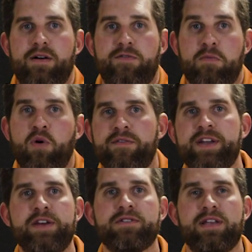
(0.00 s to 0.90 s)
For more
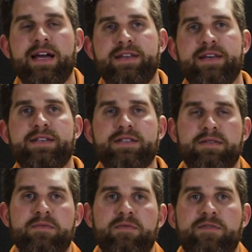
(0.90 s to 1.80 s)
videos like this,
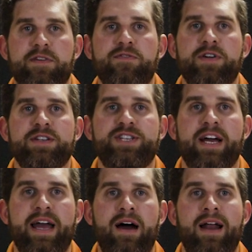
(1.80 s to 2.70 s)
feel free to
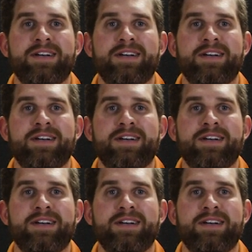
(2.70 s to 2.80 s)
check out